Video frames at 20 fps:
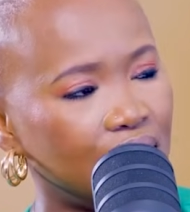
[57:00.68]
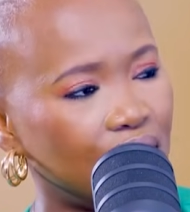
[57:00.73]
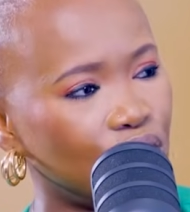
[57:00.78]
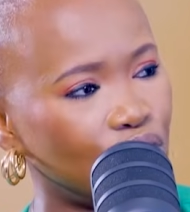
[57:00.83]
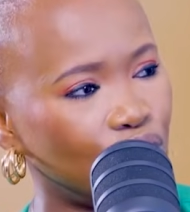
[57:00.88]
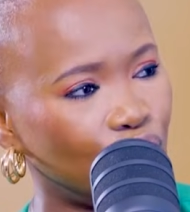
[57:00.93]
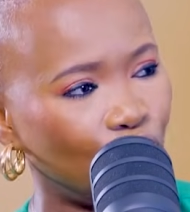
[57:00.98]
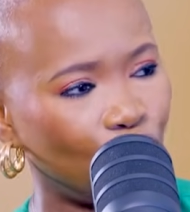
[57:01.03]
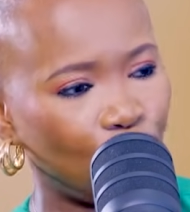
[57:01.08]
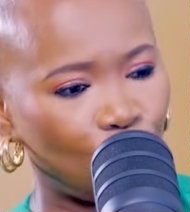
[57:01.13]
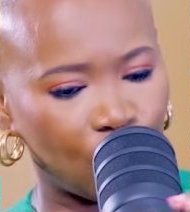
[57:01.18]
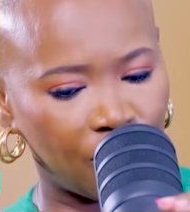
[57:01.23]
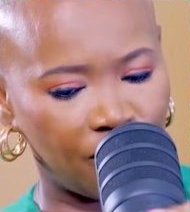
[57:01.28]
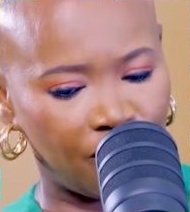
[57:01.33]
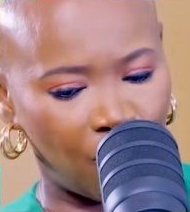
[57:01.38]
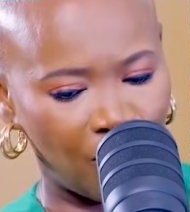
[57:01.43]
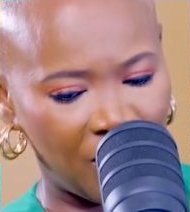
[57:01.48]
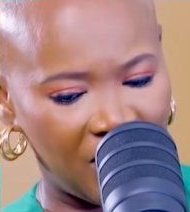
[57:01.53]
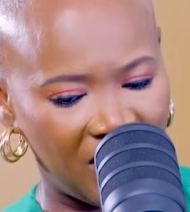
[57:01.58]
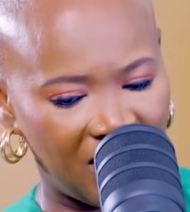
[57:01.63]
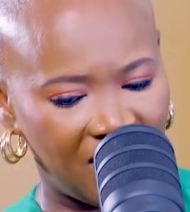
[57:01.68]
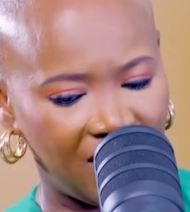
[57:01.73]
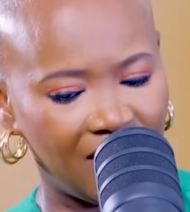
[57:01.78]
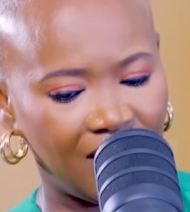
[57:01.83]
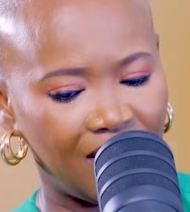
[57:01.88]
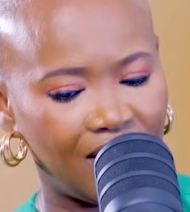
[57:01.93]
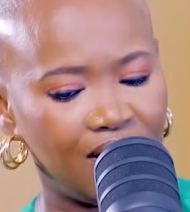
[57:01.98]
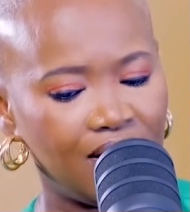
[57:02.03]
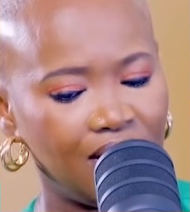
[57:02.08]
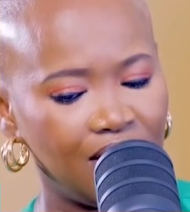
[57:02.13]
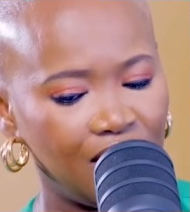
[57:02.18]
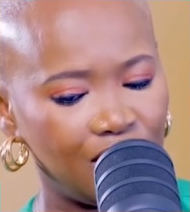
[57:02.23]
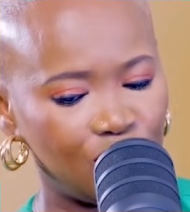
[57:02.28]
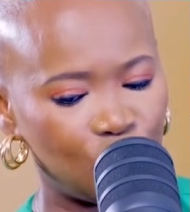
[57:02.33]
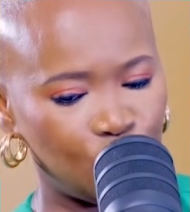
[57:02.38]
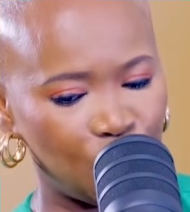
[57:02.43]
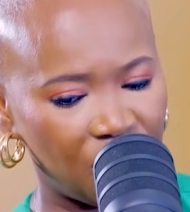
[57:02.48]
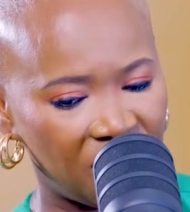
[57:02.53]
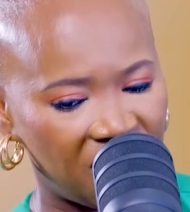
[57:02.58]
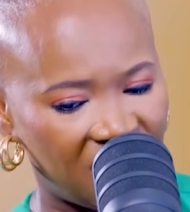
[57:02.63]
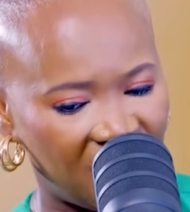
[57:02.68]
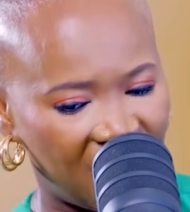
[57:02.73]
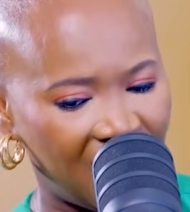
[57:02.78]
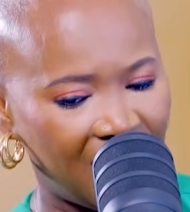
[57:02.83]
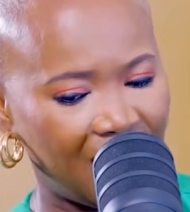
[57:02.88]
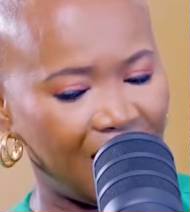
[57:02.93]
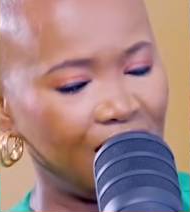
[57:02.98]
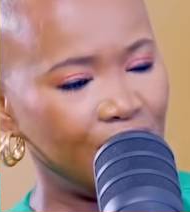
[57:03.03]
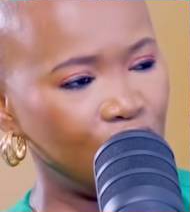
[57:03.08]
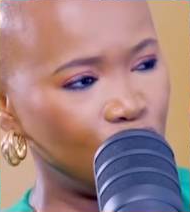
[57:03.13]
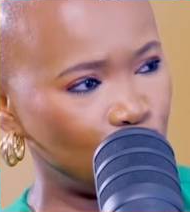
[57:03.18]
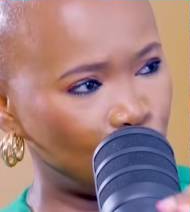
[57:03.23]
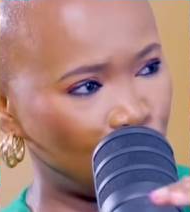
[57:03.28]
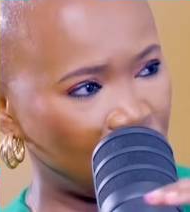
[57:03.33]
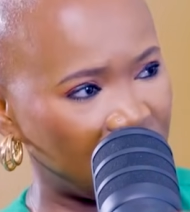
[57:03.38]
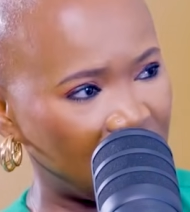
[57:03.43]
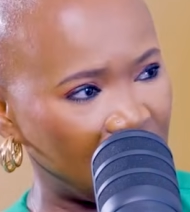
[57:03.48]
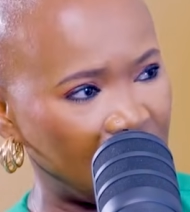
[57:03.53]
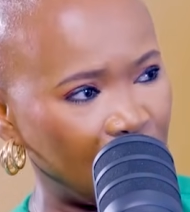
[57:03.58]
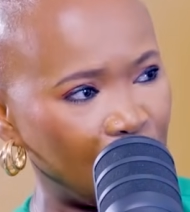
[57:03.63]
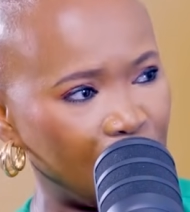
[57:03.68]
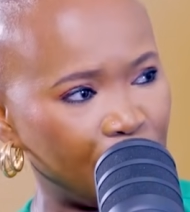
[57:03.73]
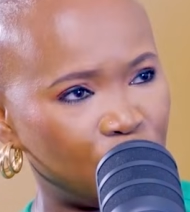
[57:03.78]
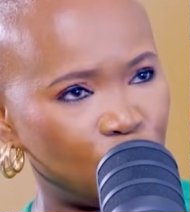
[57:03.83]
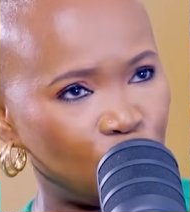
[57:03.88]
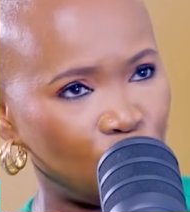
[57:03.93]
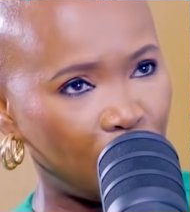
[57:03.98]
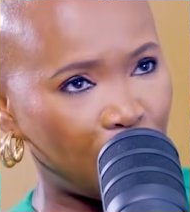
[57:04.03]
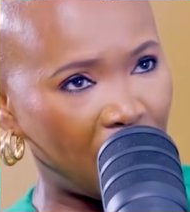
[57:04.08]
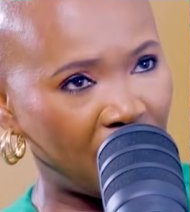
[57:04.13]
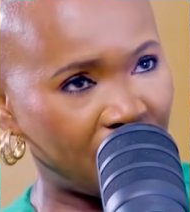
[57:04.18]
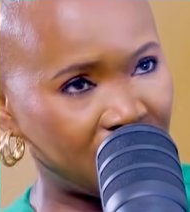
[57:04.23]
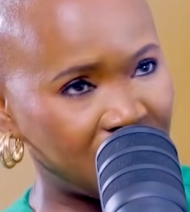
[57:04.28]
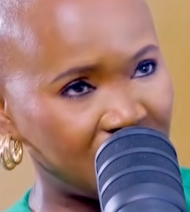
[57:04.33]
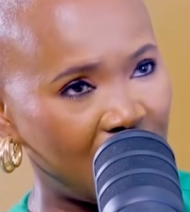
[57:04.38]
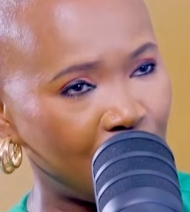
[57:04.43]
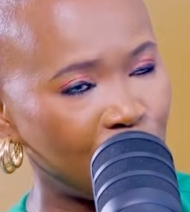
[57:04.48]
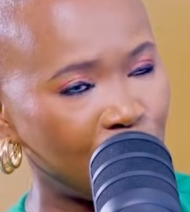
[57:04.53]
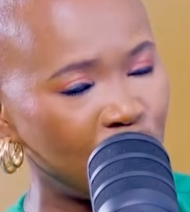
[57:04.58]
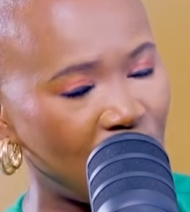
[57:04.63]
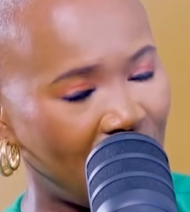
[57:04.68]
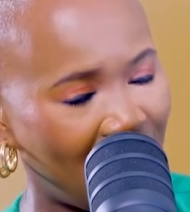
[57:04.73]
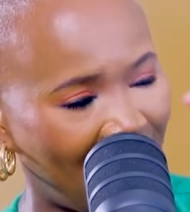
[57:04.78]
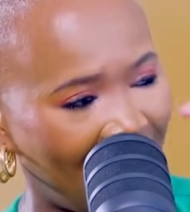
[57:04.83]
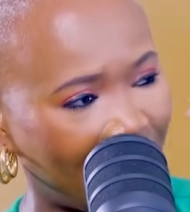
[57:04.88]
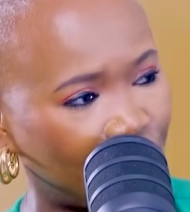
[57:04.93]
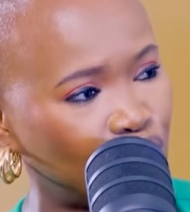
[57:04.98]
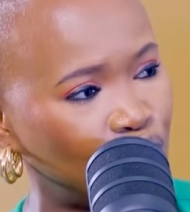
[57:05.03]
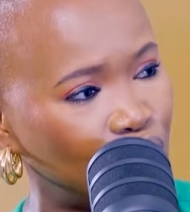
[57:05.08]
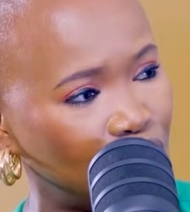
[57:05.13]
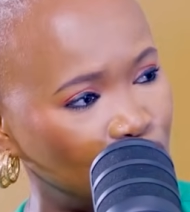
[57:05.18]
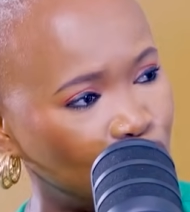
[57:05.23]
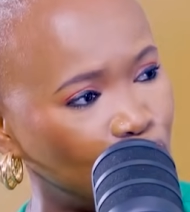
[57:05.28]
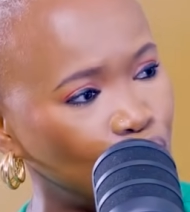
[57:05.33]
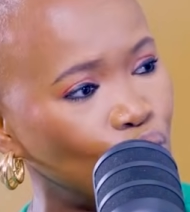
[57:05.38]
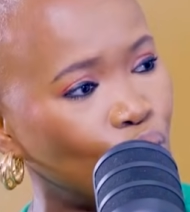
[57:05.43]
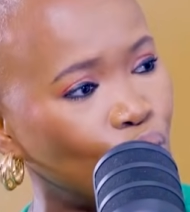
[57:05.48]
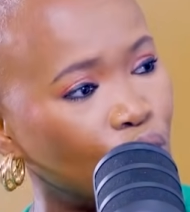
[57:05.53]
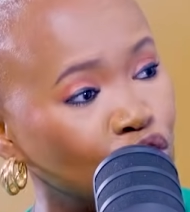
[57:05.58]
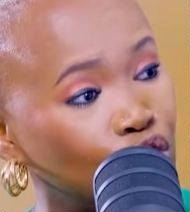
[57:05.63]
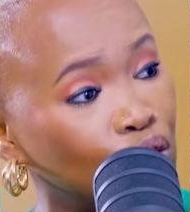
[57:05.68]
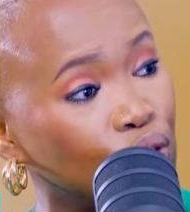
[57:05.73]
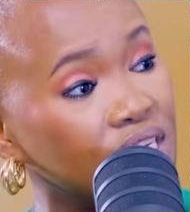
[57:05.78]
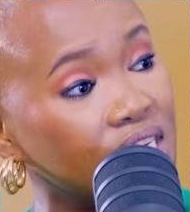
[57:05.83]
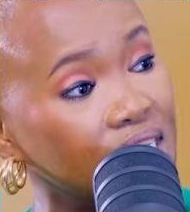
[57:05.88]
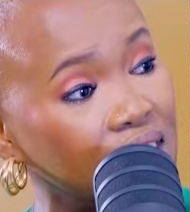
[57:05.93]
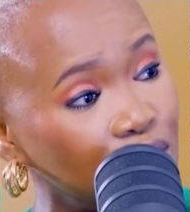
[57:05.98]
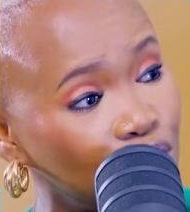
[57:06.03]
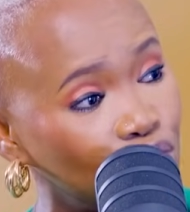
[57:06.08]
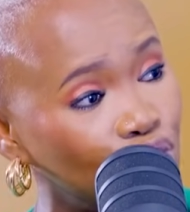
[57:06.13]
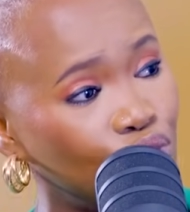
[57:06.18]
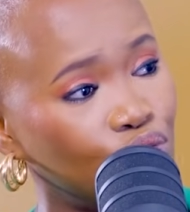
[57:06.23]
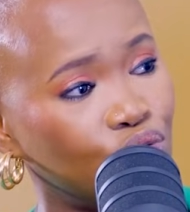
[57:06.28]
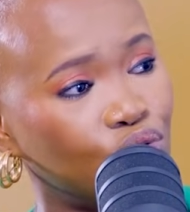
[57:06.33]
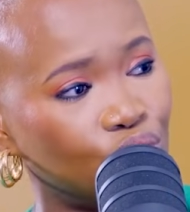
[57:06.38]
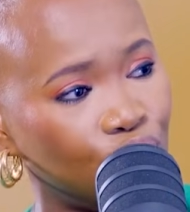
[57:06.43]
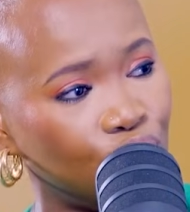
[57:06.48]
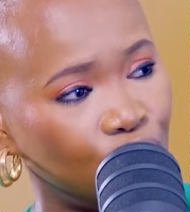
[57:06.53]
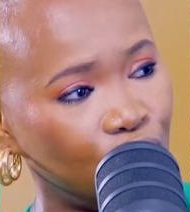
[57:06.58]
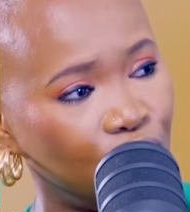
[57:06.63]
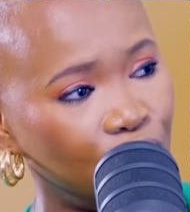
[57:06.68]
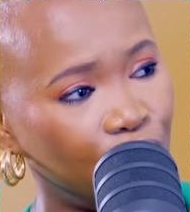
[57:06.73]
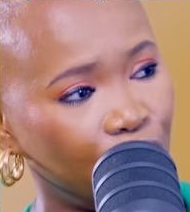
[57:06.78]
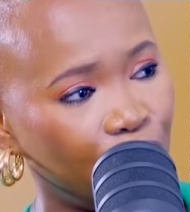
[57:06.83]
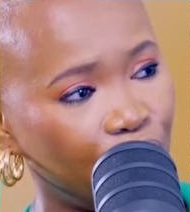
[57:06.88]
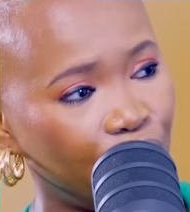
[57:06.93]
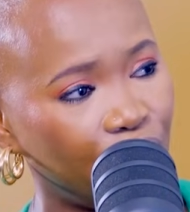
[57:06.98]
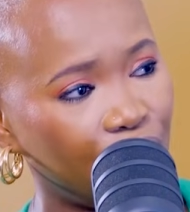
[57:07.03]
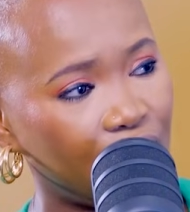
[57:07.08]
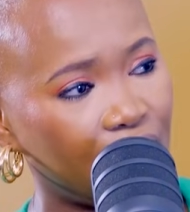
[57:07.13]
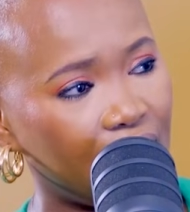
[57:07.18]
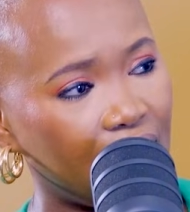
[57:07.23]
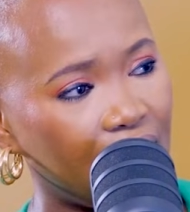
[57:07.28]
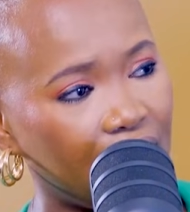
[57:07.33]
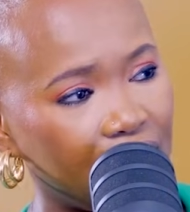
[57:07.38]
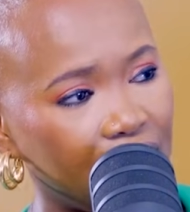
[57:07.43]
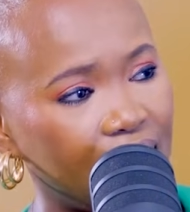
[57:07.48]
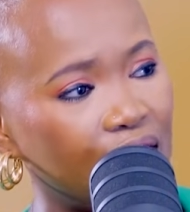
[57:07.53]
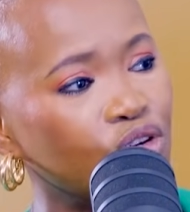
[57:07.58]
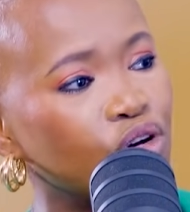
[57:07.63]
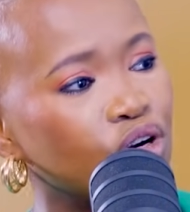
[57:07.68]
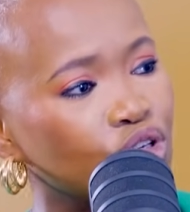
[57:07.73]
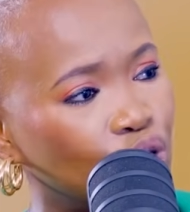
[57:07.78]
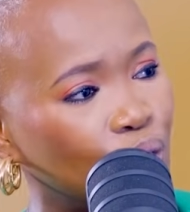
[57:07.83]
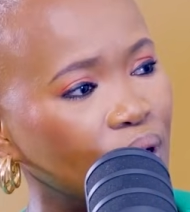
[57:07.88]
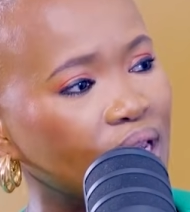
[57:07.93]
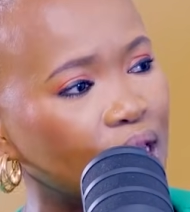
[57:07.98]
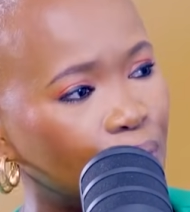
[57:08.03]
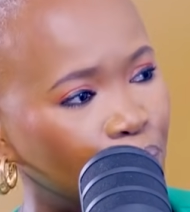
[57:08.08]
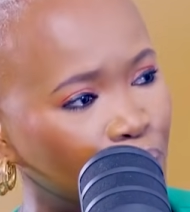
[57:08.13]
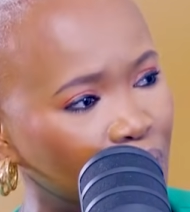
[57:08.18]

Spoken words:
go from here to there, so that by the time you actually do what you need to do, then you're doing it